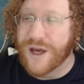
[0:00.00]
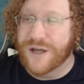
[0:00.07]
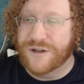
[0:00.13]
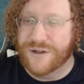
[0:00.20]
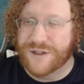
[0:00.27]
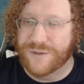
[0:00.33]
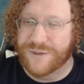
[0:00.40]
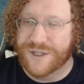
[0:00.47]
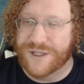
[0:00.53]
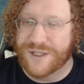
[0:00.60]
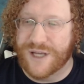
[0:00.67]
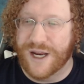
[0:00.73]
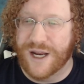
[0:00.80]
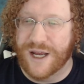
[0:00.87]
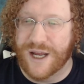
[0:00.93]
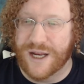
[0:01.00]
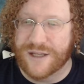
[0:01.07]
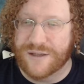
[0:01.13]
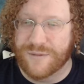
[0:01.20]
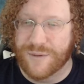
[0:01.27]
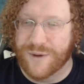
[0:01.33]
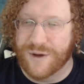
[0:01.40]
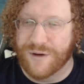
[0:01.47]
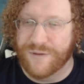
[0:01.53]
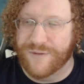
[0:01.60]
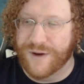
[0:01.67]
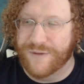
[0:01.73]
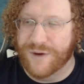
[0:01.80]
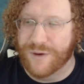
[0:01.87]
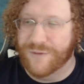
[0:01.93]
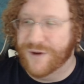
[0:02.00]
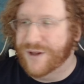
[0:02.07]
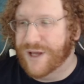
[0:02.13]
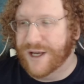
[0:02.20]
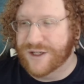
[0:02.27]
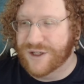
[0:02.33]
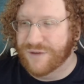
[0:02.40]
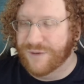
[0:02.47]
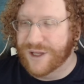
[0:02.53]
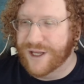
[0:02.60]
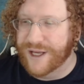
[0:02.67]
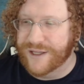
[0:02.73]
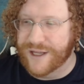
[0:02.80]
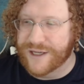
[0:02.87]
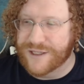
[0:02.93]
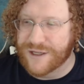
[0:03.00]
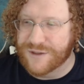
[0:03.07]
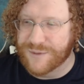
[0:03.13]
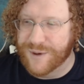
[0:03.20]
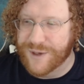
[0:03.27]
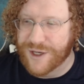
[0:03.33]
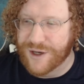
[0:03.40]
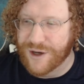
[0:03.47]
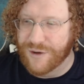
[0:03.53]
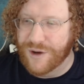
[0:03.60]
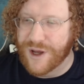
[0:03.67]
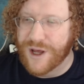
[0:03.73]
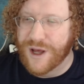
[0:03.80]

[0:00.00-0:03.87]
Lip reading: Trusted with sustaining 87 million or 5-year. I actually really like that. It tells me what you do.